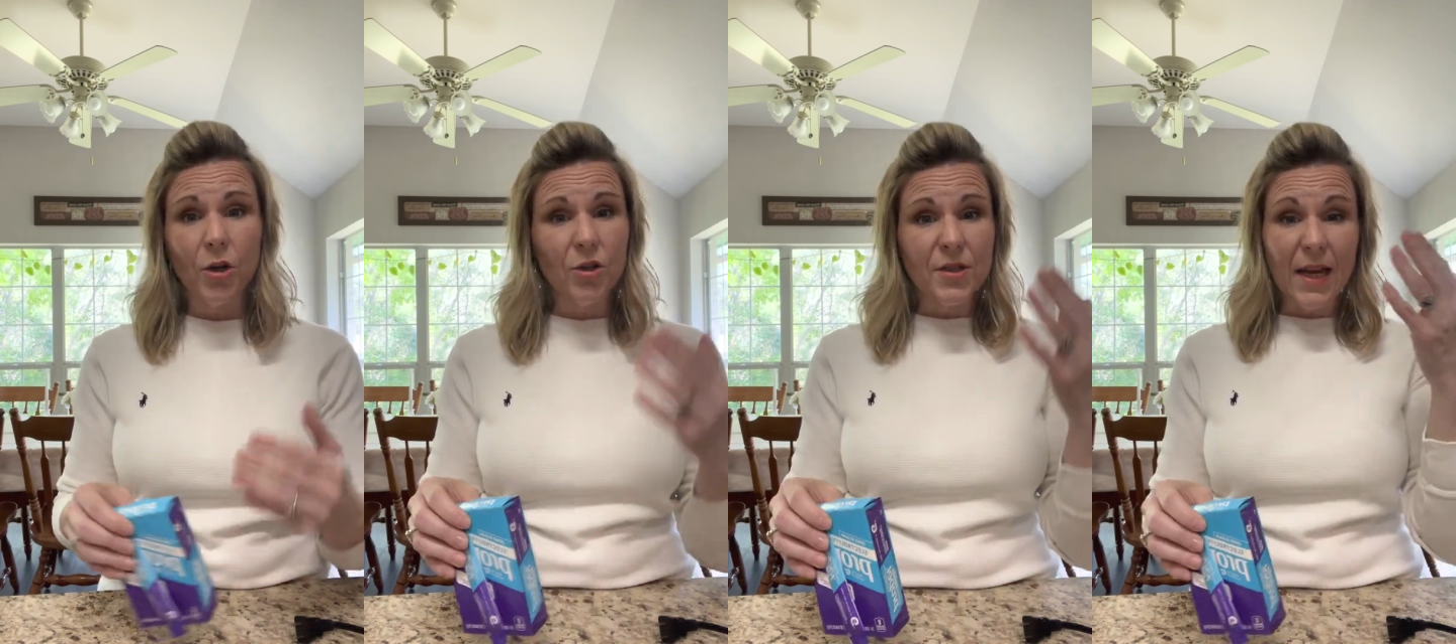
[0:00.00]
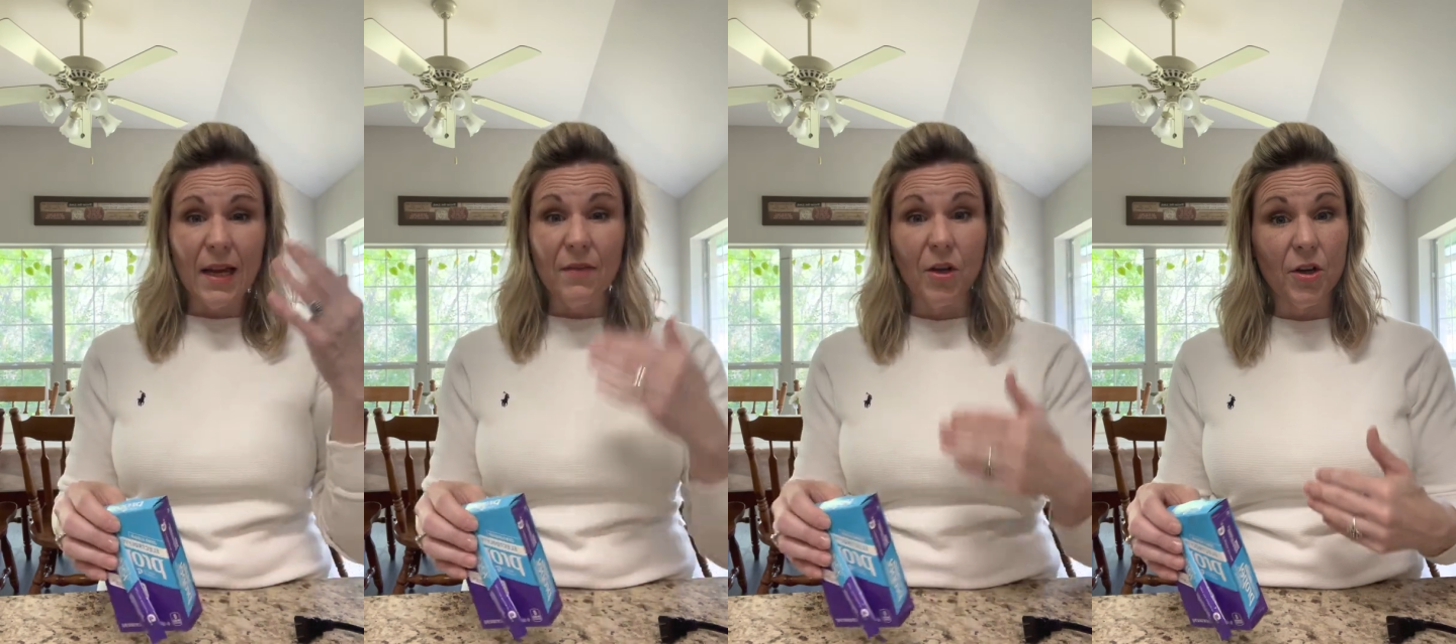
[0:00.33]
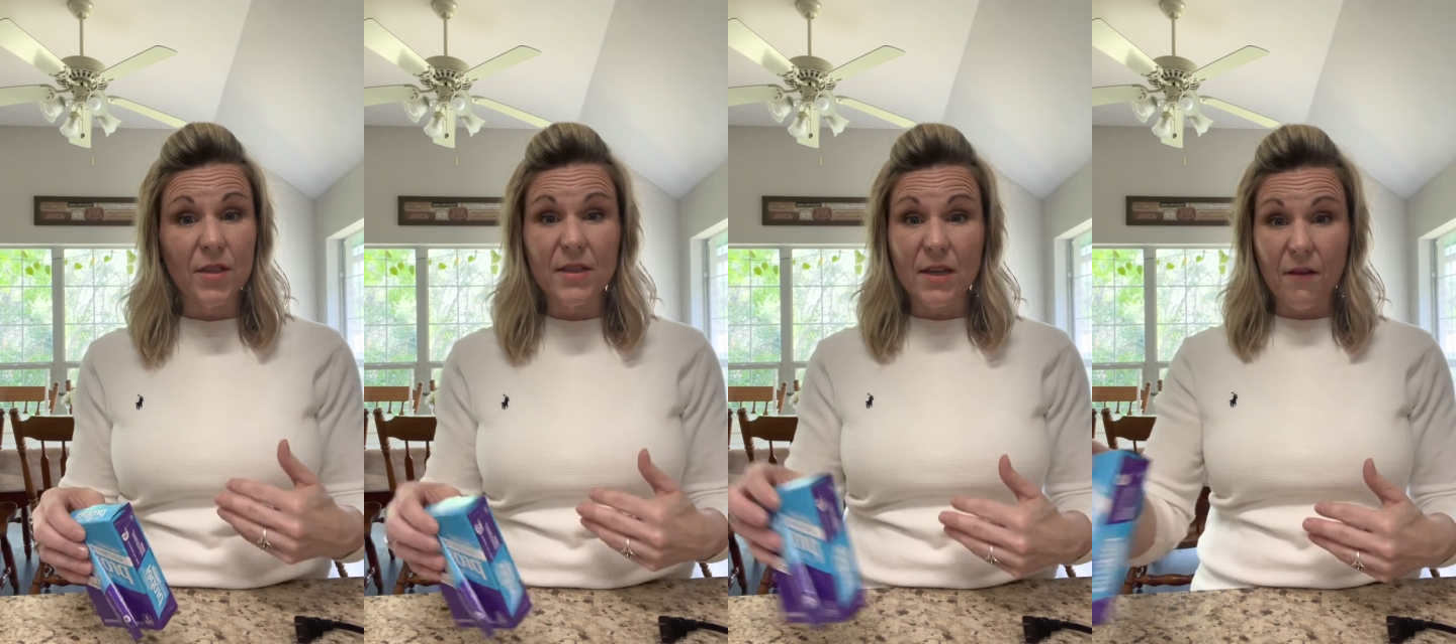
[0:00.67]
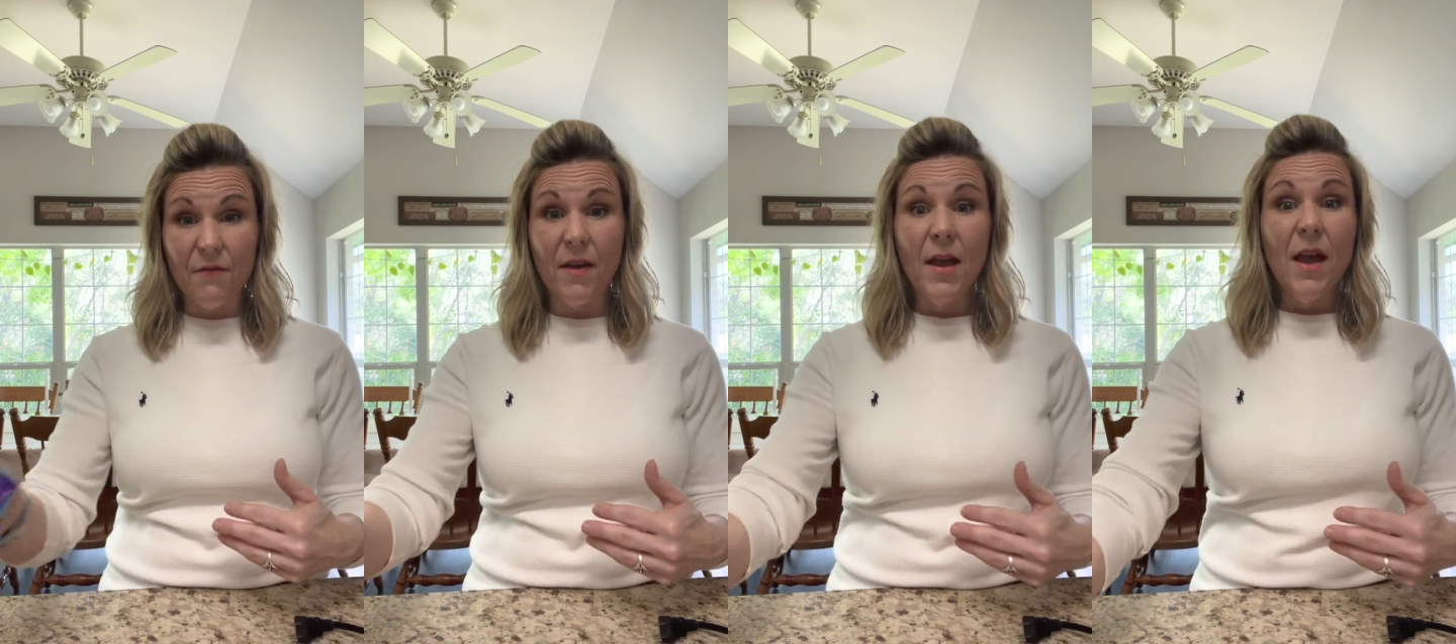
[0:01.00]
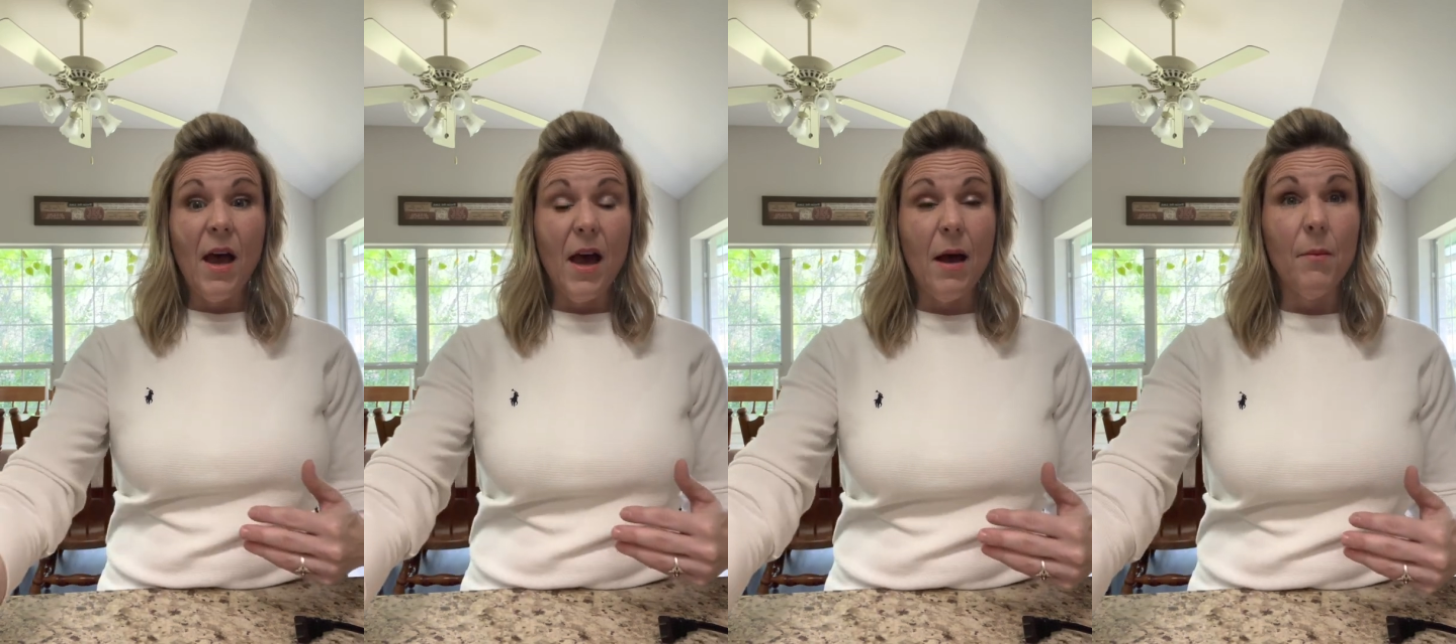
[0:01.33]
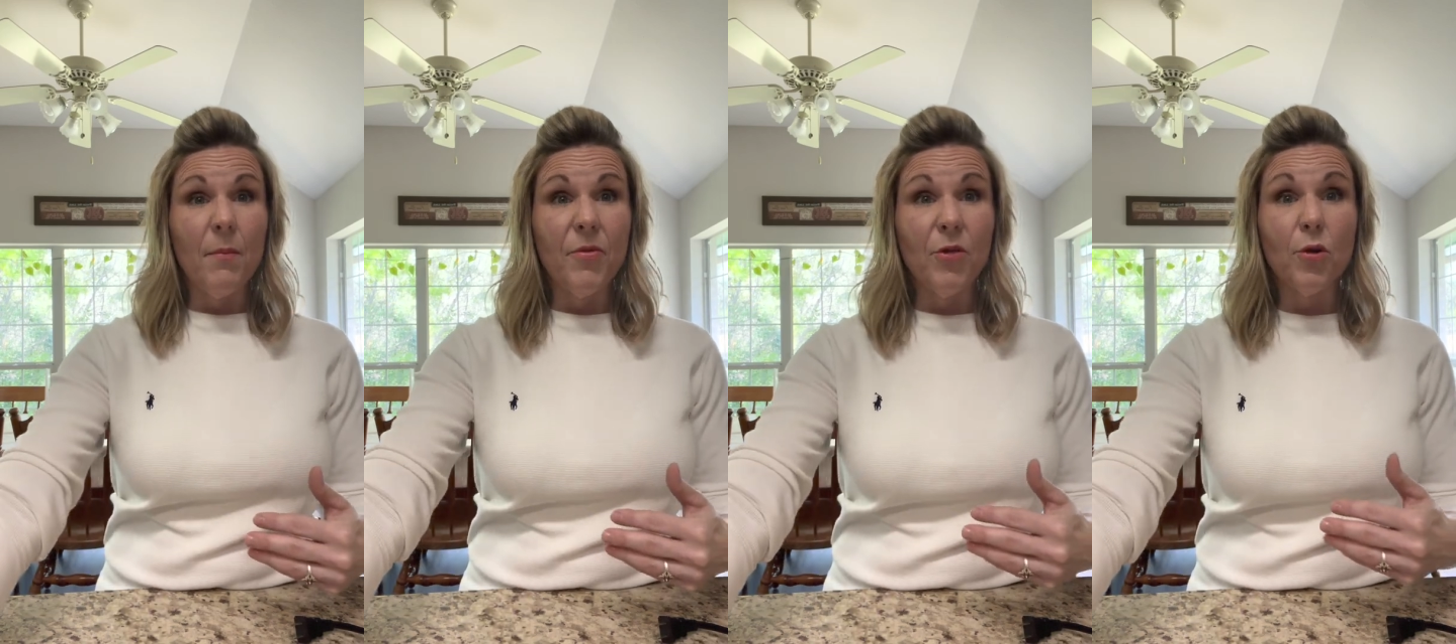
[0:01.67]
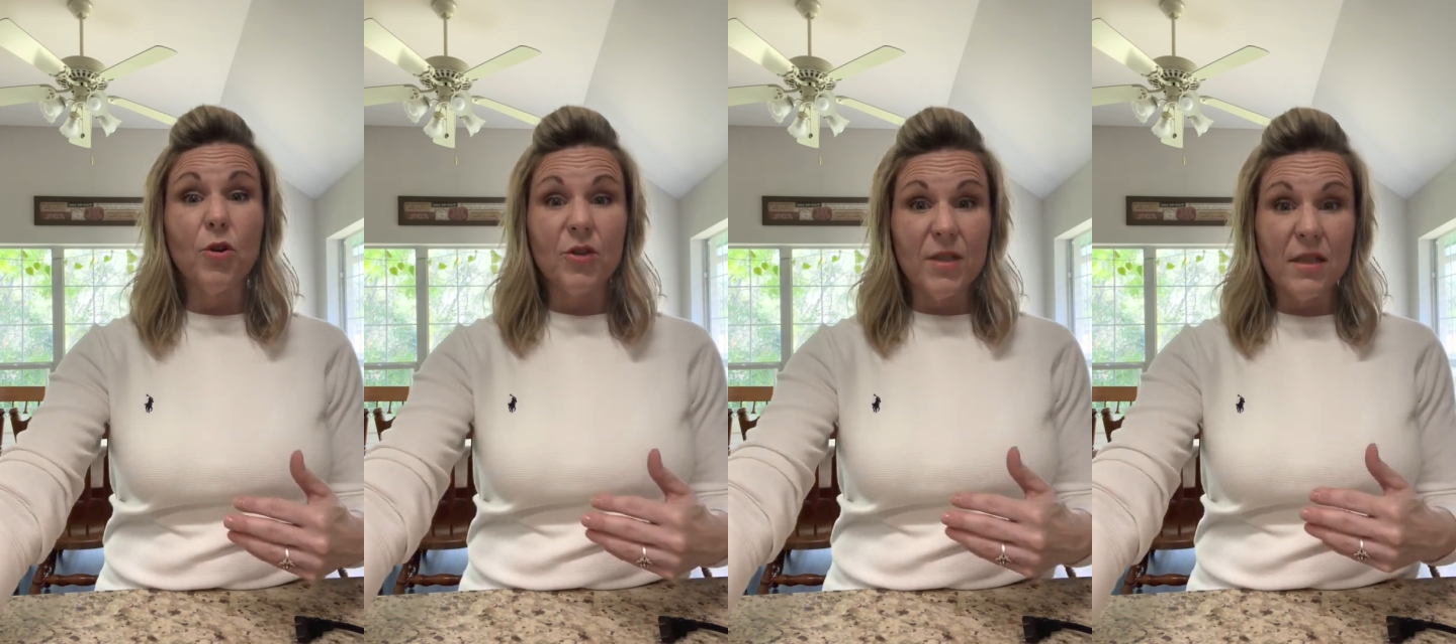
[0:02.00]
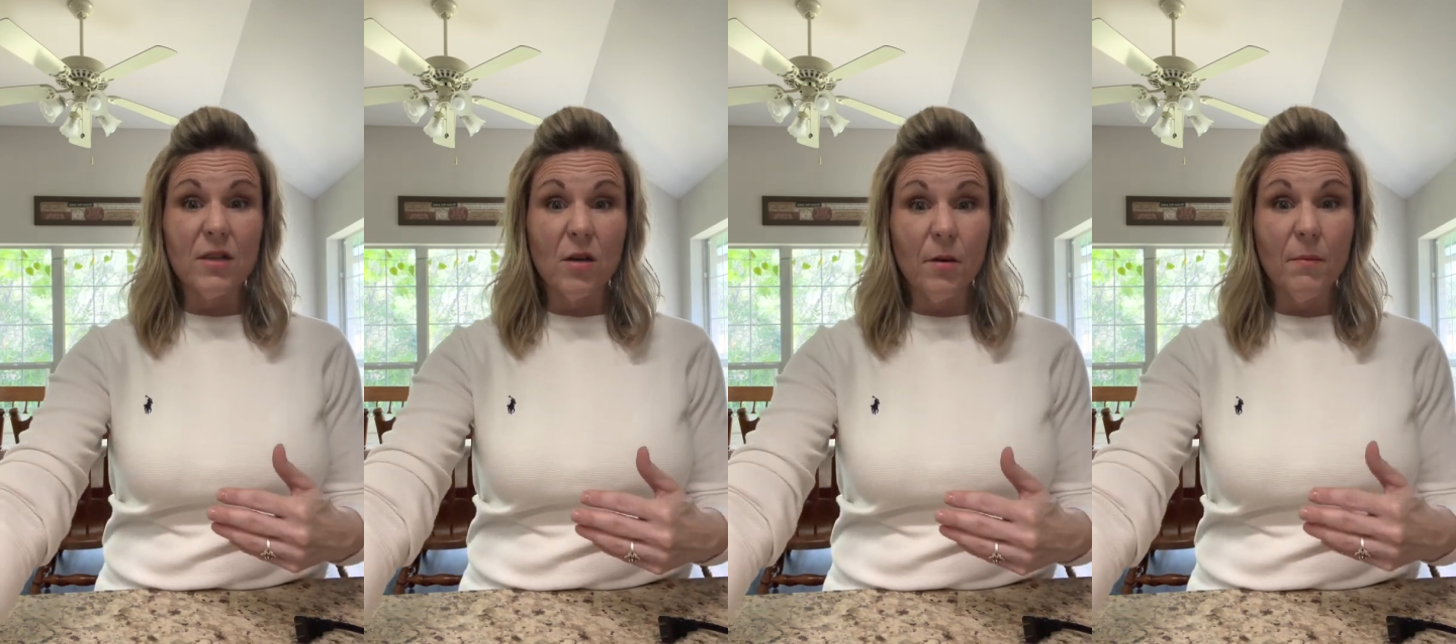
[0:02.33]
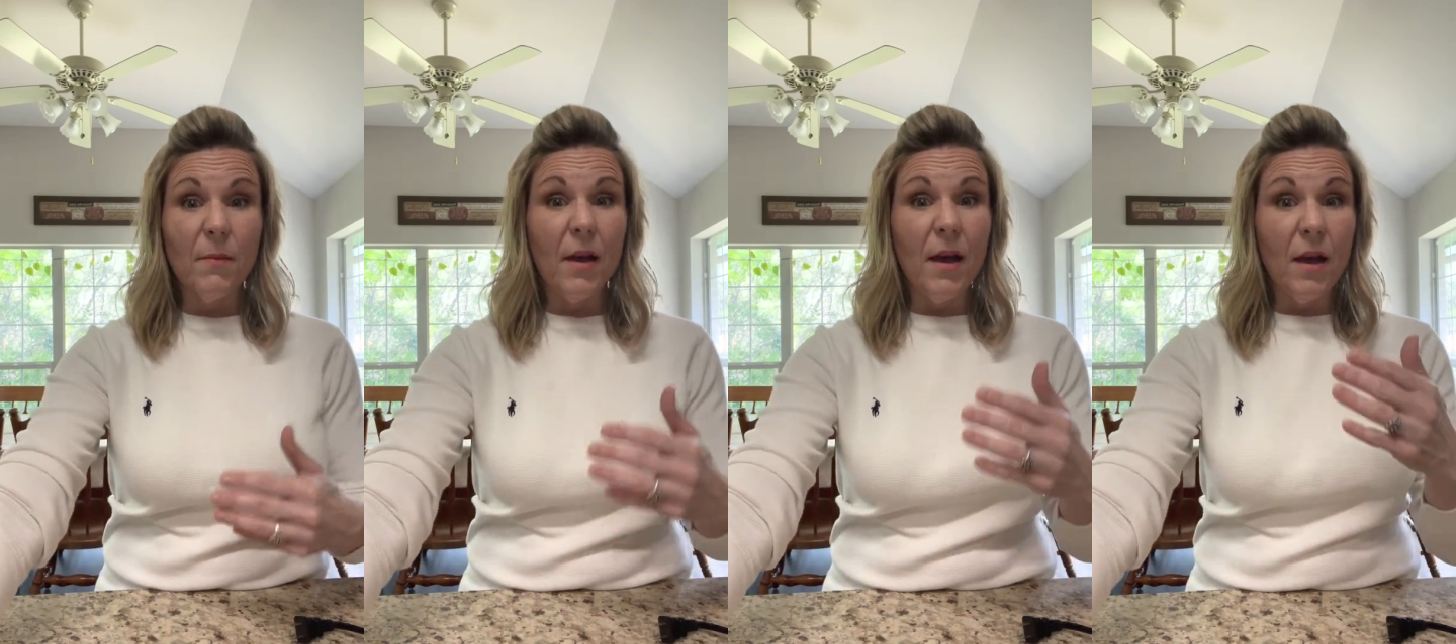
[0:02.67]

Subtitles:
You're taking the good stuff through your system